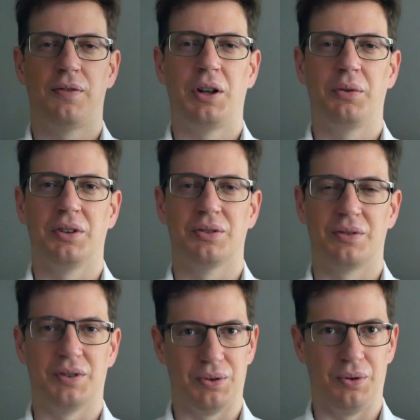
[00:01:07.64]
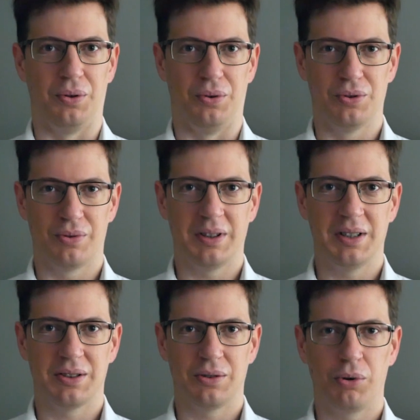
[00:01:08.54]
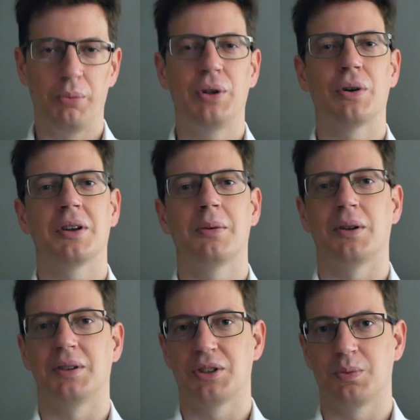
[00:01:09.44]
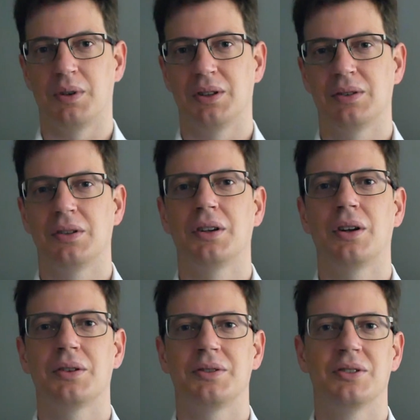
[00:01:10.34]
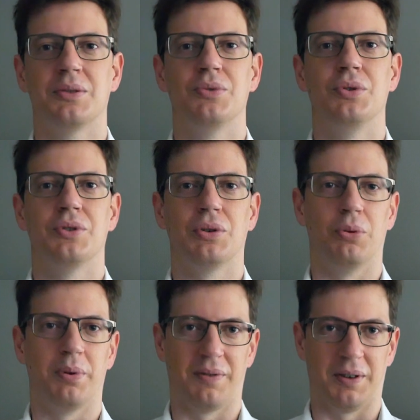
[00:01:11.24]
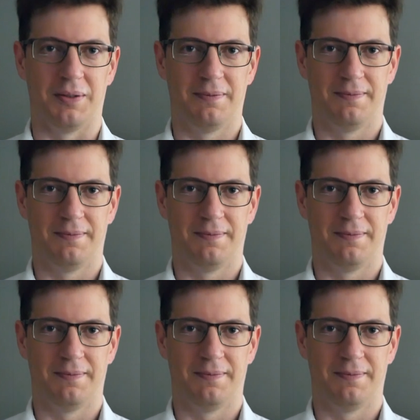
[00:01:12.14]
following the Service Studio news release, we'll be talking about this one London OutSystems user group event.